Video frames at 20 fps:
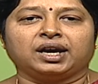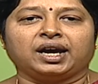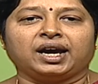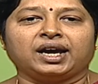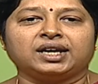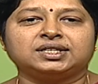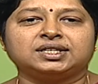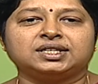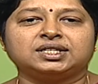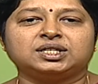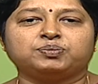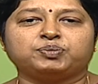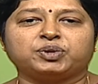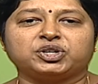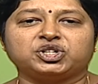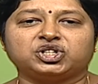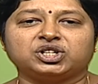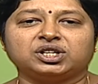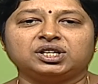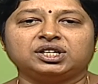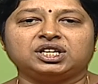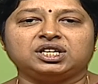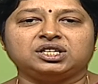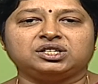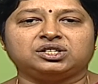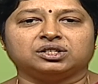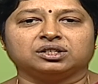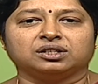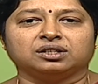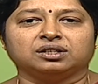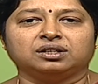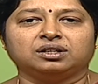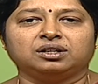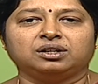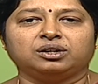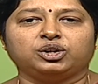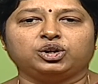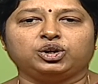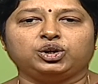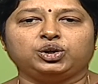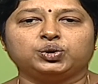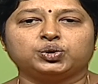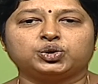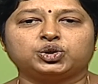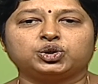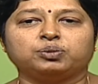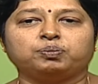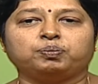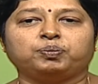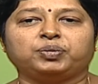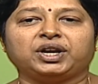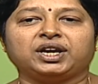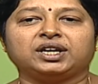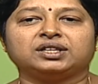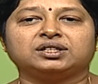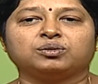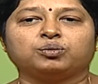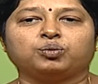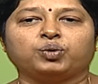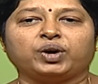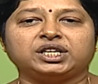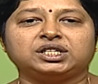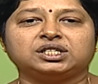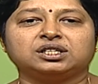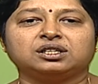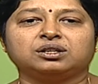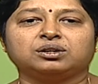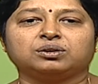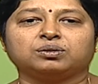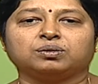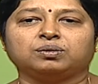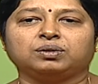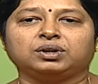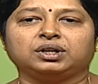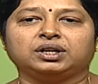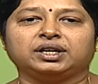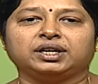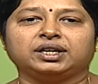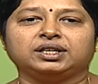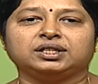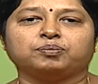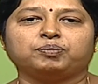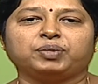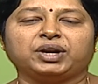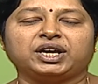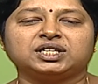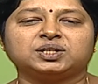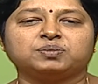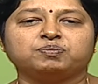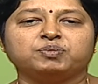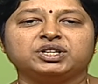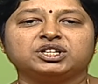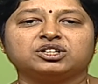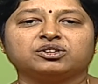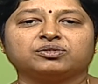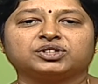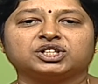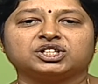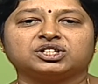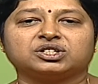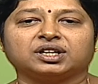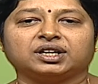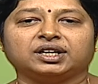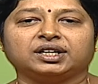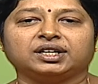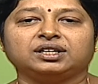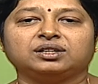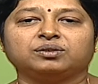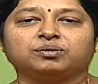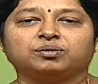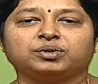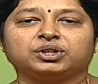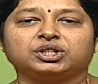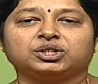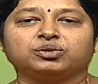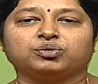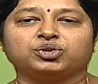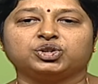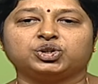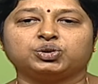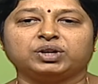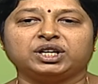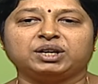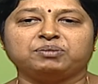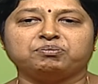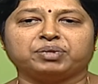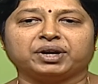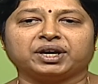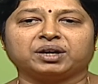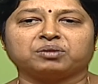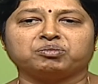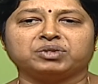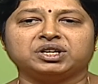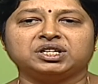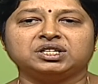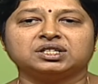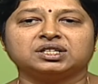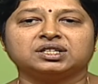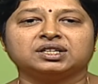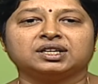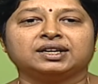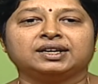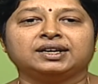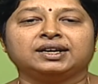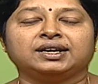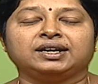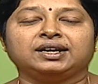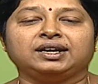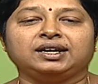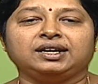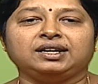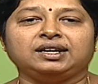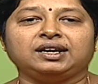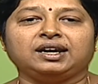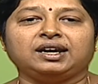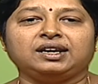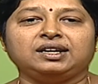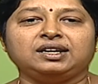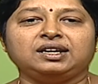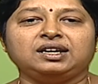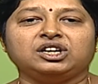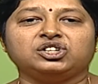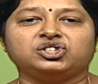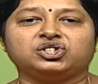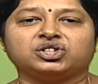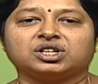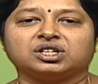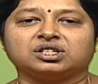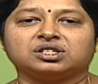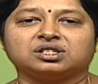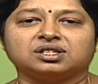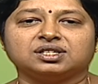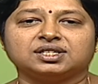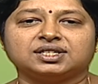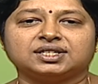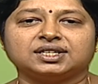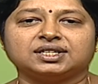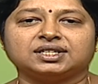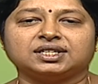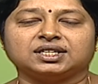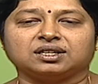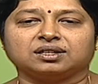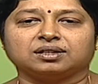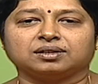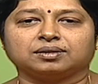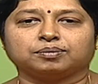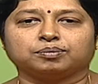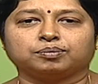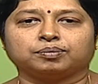As a special teacher, you should play the vital role in the placement of the child with visual impairment in any educational setting.